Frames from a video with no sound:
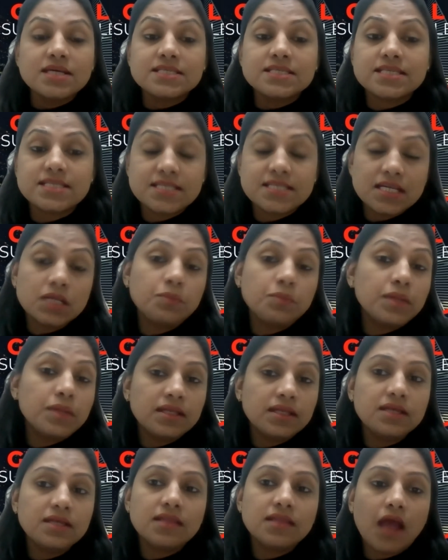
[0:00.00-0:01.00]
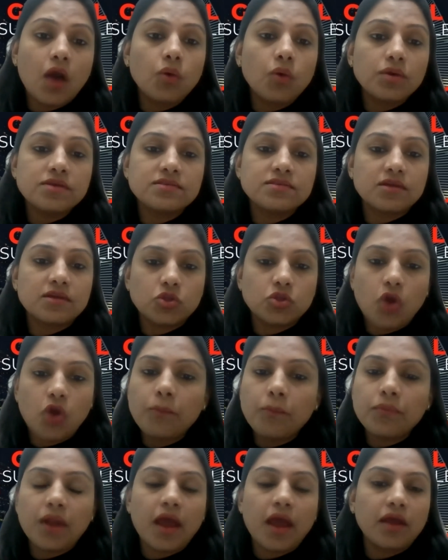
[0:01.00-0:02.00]
Sustainability now is a
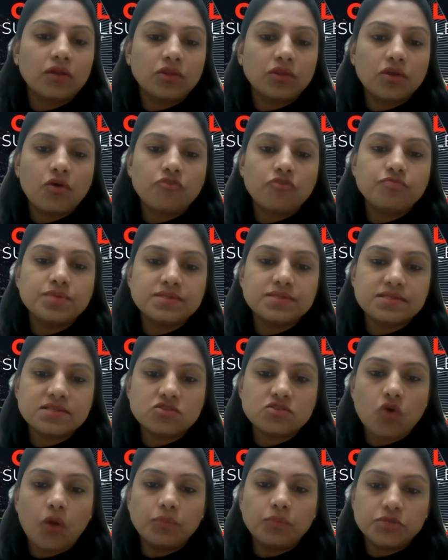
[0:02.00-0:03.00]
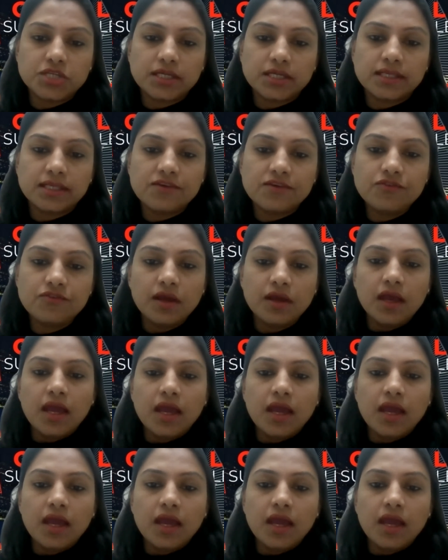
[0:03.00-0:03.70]
top priority of business objective.